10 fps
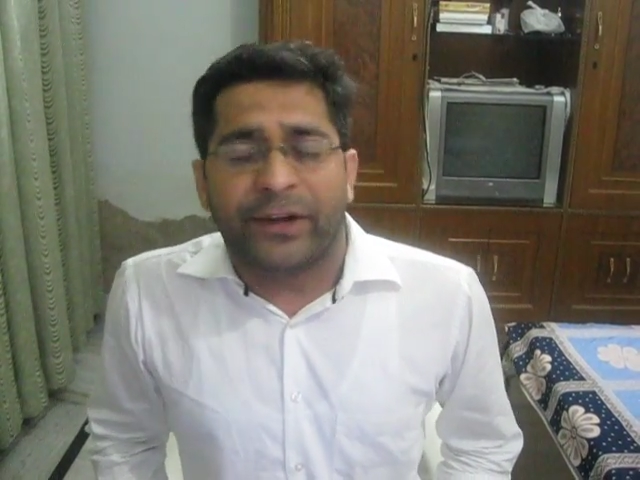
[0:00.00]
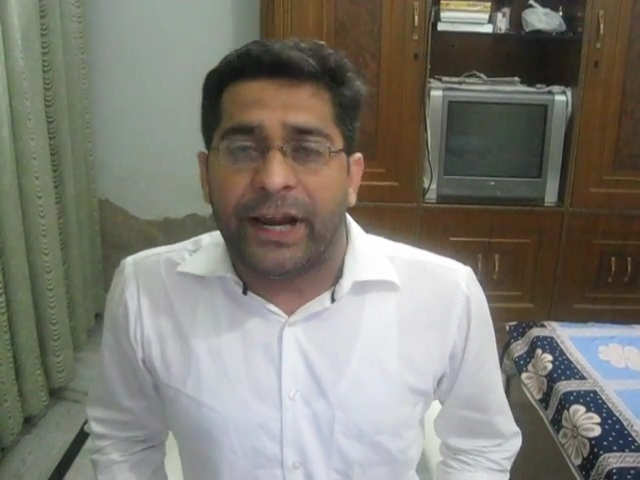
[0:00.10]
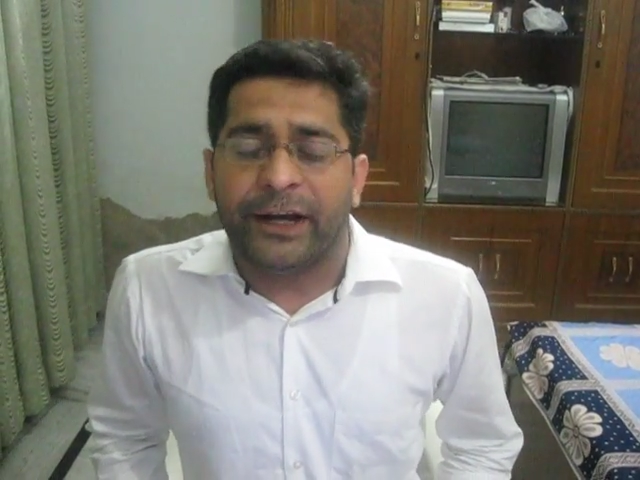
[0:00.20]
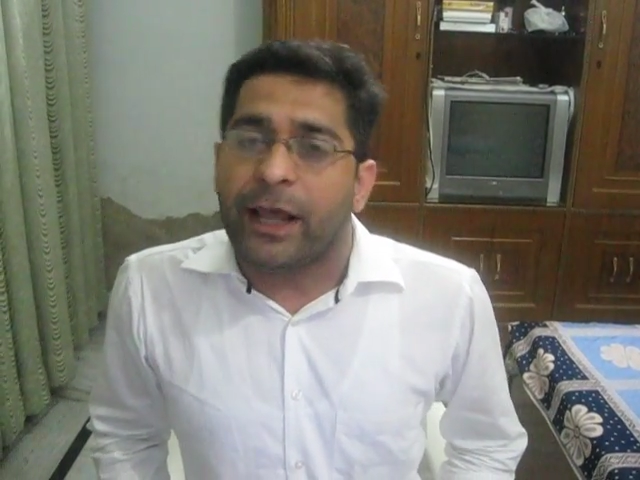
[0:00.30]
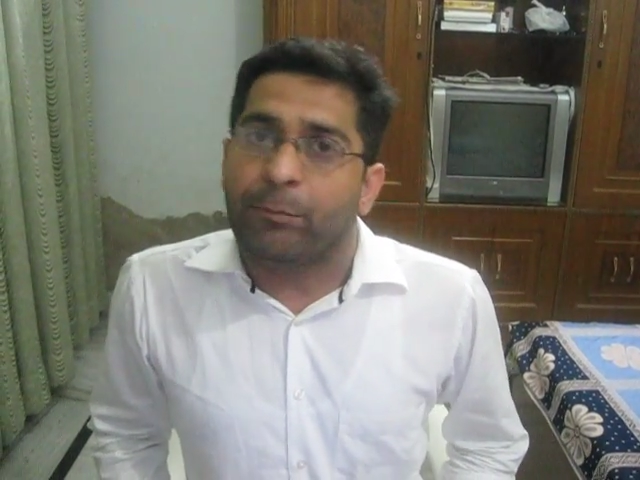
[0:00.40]

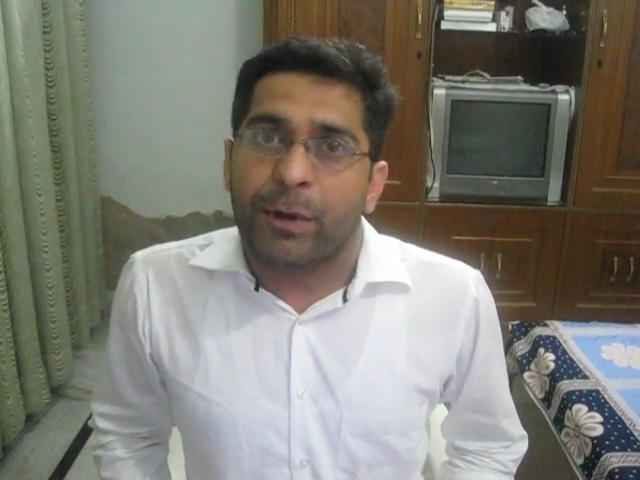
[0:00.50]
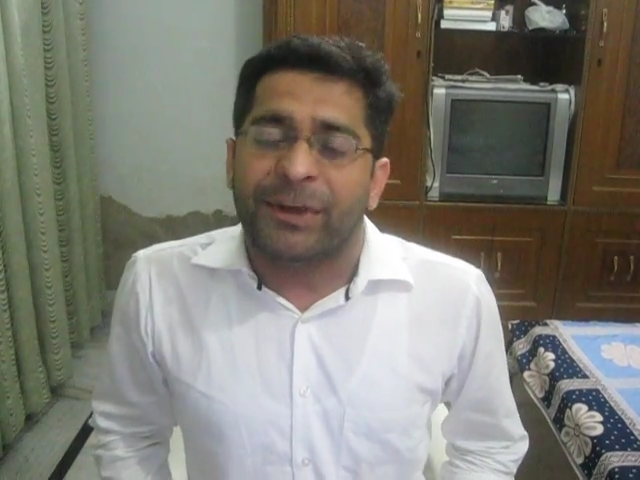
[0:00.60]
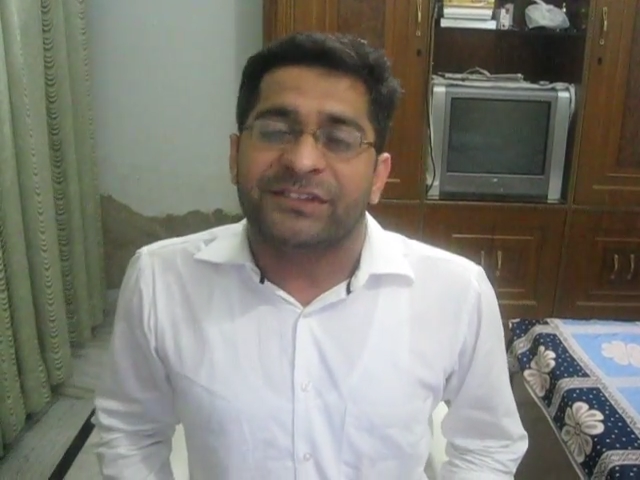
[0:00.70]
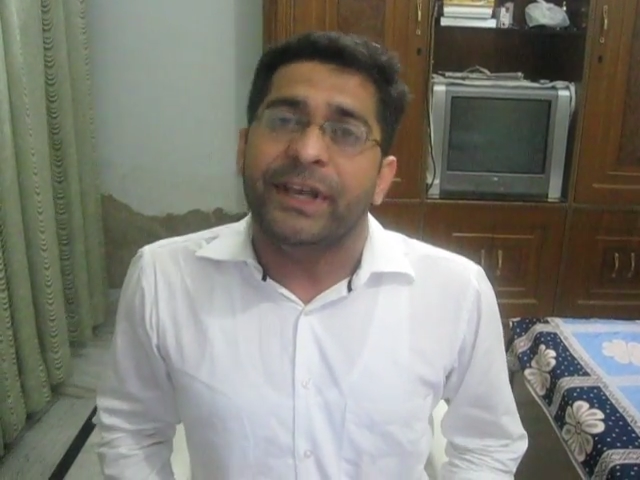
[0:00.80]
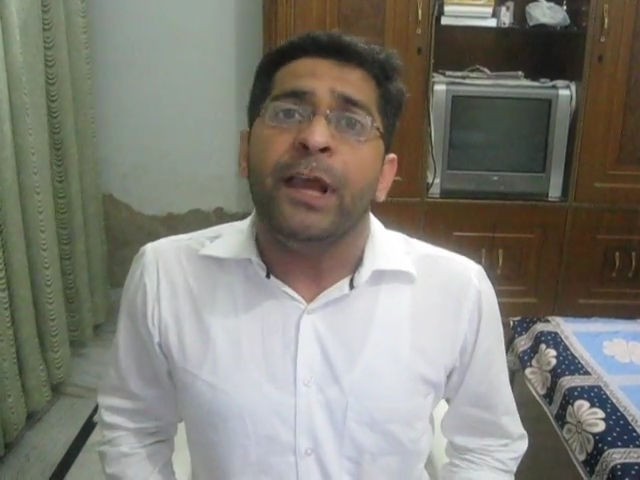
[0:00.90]
and
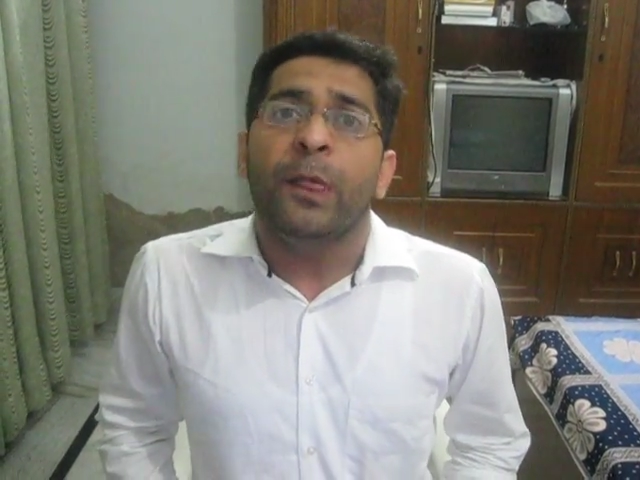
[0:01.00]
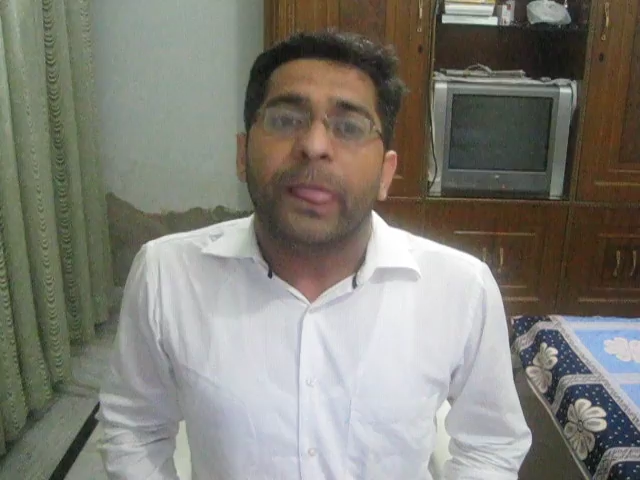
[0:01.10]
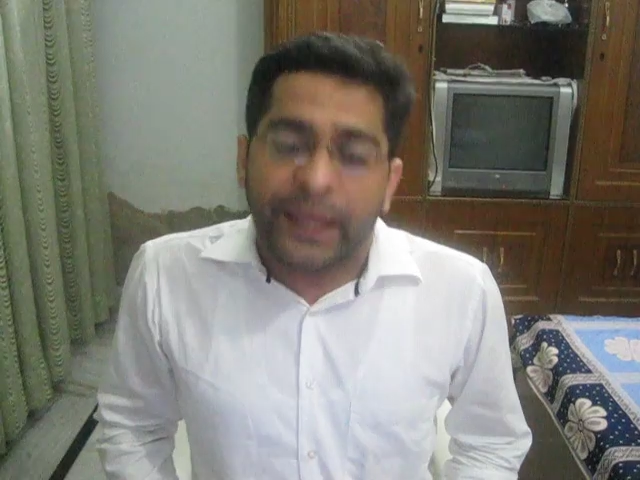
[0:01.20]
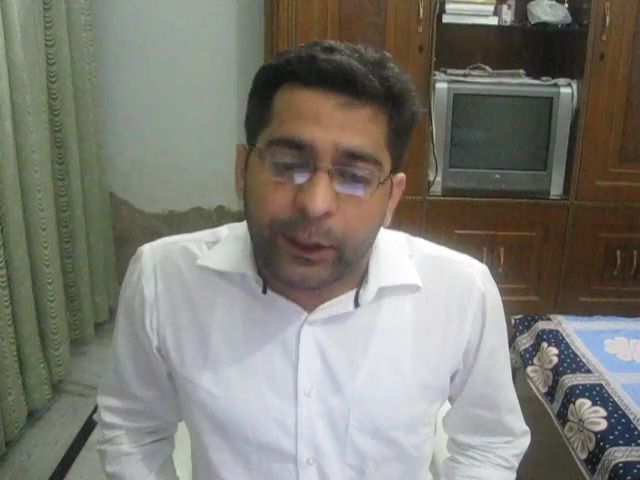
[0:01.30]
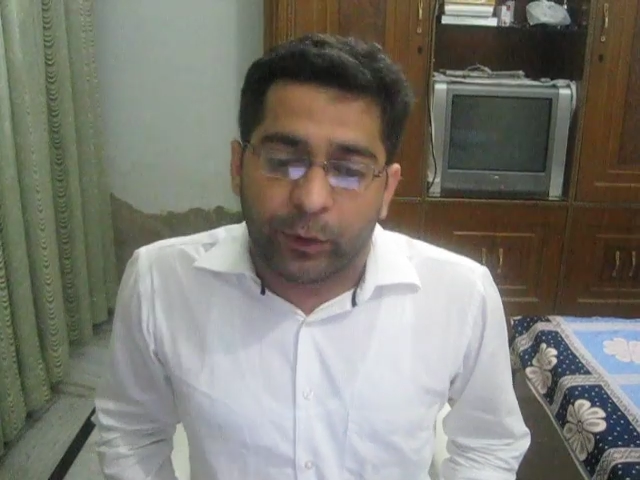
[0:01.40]
MMSE
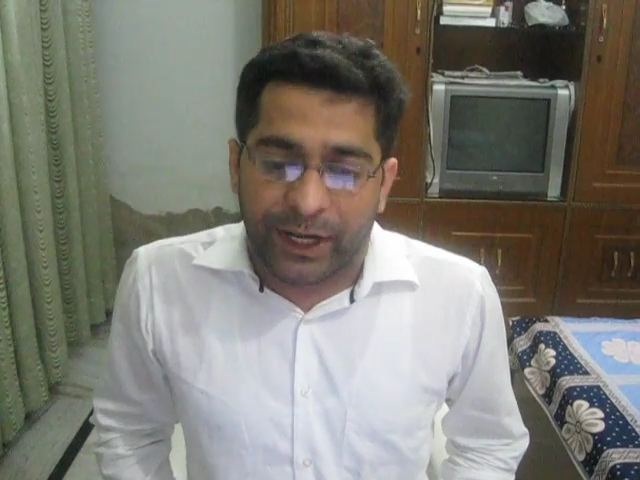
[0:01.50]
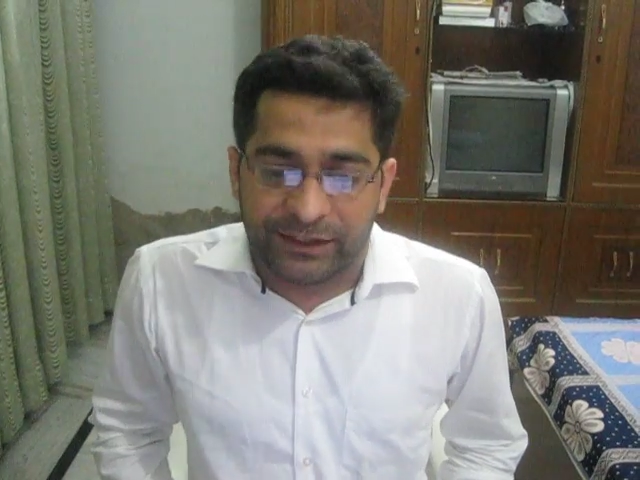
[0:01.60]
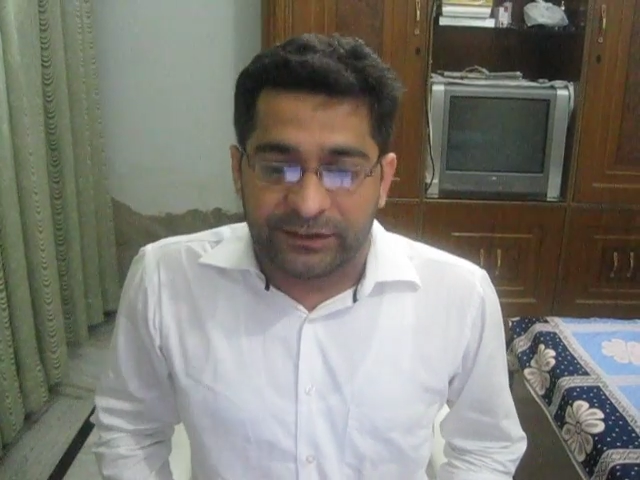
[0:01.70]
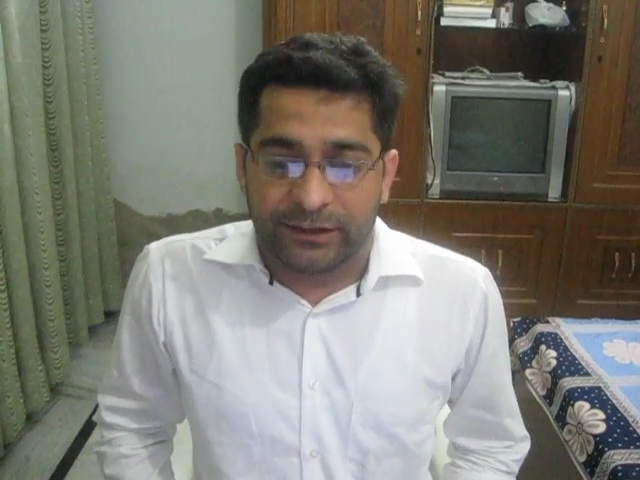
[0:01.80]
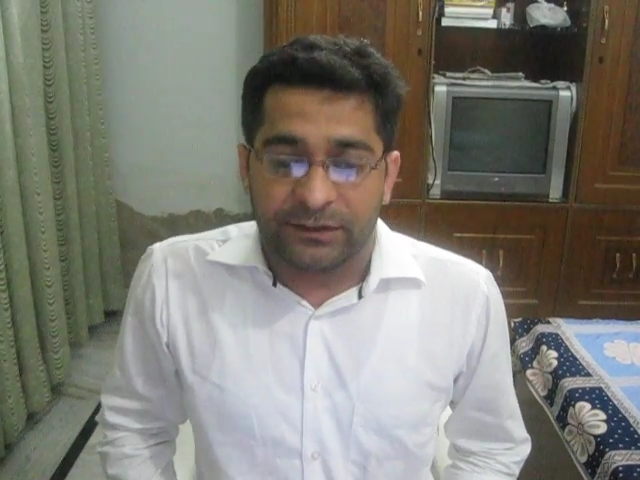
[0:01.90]

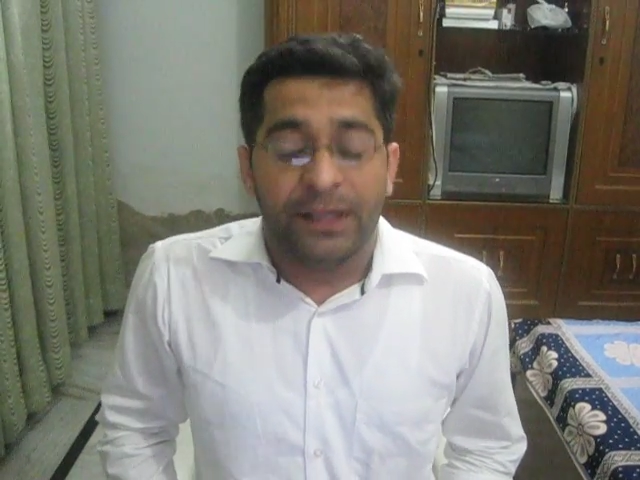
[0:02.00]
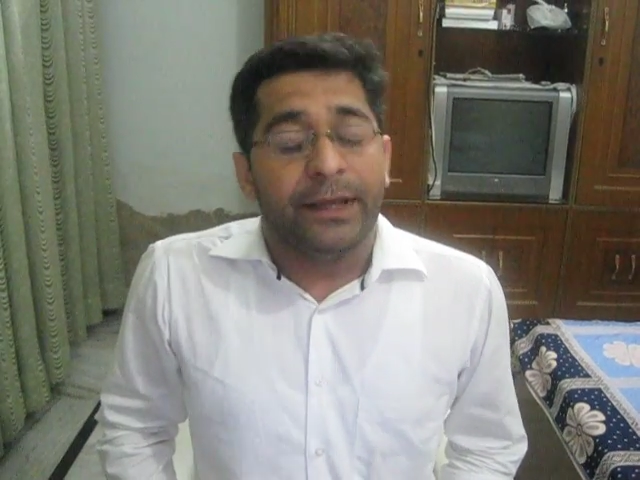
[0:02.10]
equalizers.